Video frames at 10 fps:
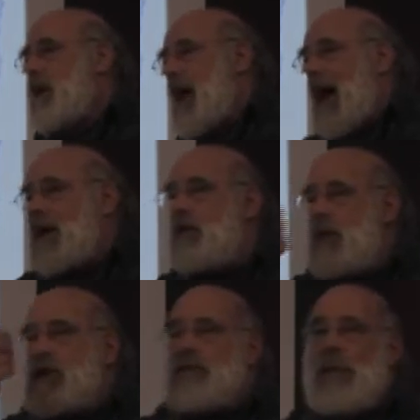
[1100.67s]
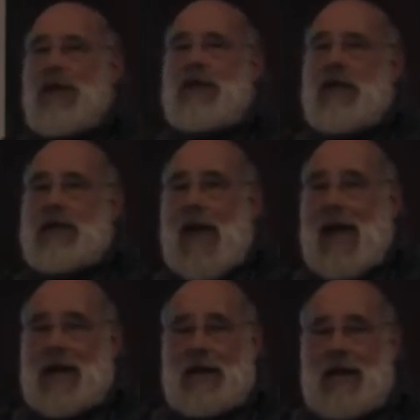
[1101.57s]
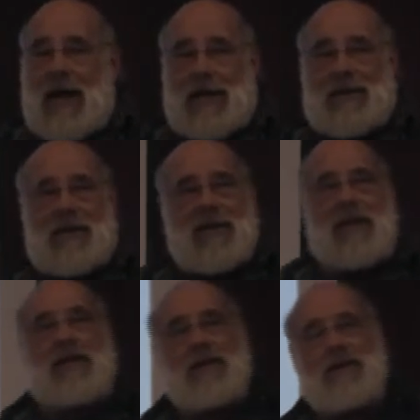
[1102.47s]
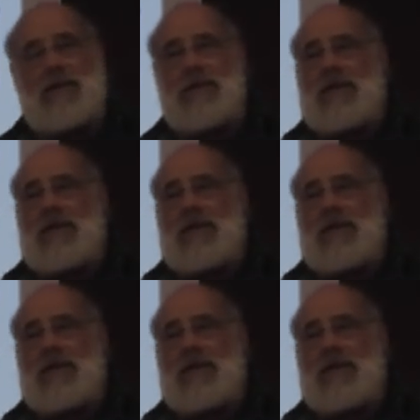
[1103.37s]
how do you explain the attack on Gaza then?